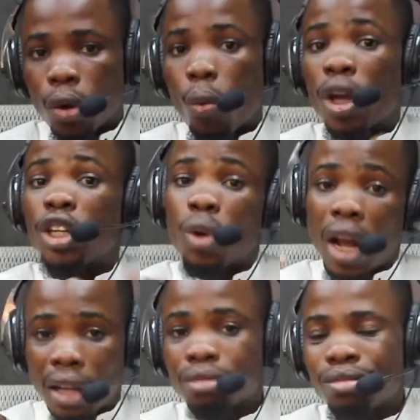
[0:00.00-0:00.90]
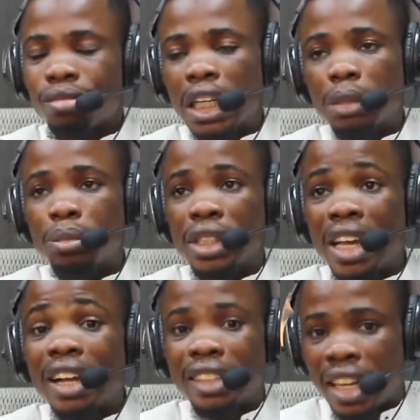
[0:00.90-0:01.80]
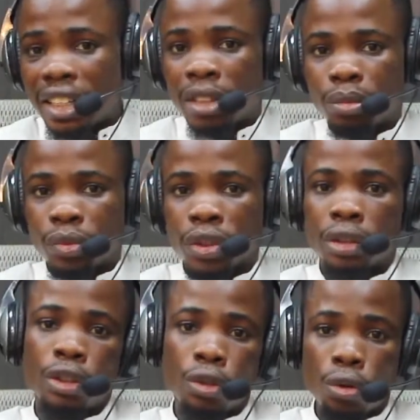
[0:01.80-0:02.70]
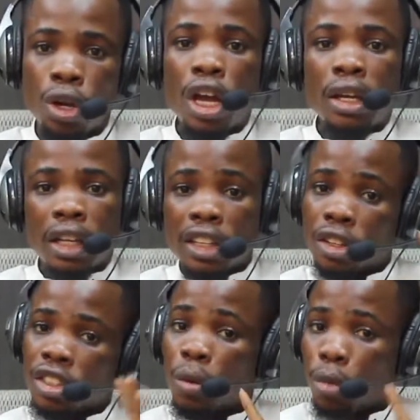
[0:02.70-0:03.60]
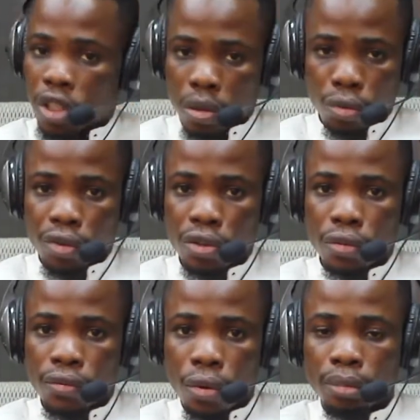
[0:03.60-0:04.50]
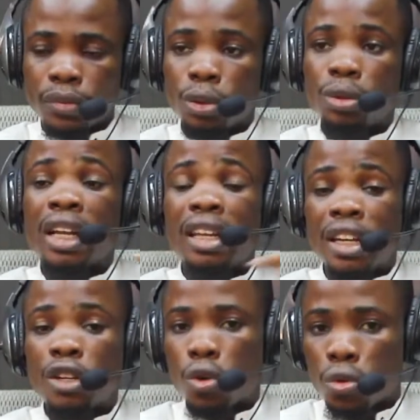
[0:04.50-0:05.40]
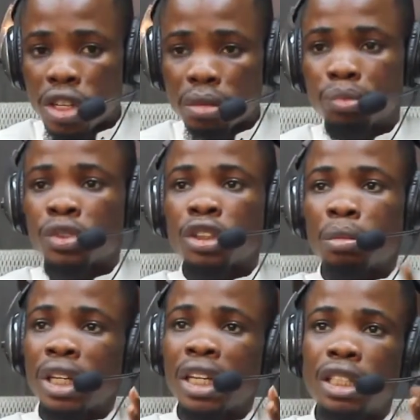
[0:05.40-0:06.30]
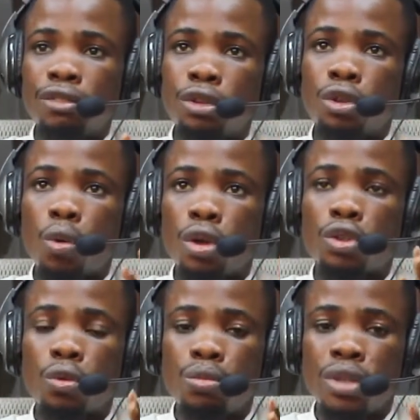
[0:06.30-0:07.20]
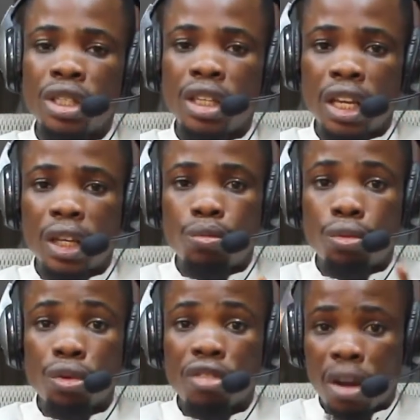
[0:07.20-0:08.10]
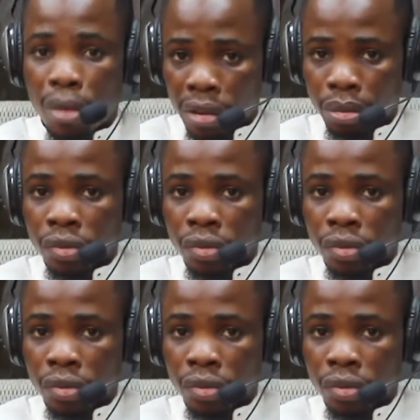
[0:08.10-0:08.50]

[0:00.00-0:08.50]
when you are a bit elderly. There's nothing impossible. First of all, you can learn coding, but then if you don't want to be a programmer,